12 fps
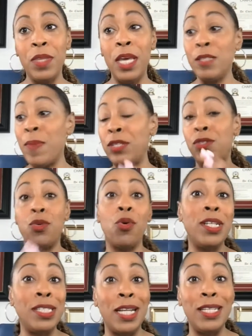Is my
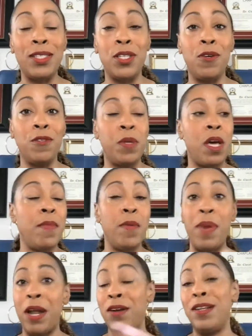storytelling skills becoming
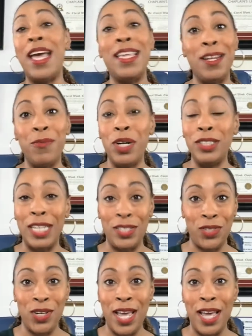better today than it was
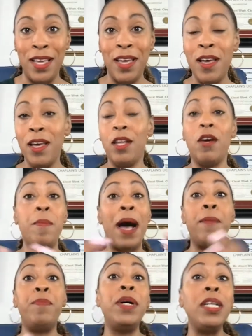yesterday? My
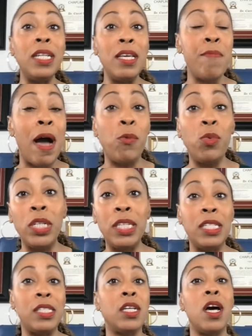ability, my
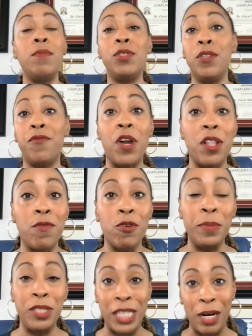willingness to come to the front of the room
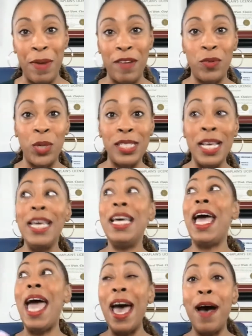and share my voice.
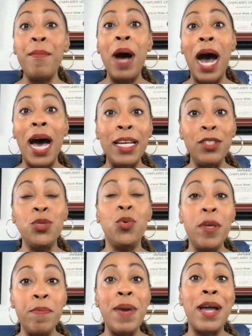am I
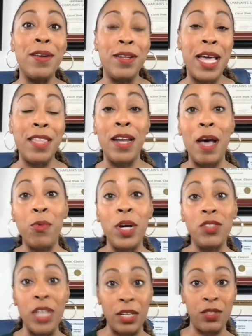doing better today than I was
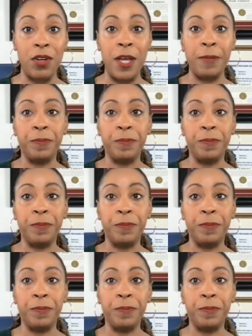yesterday?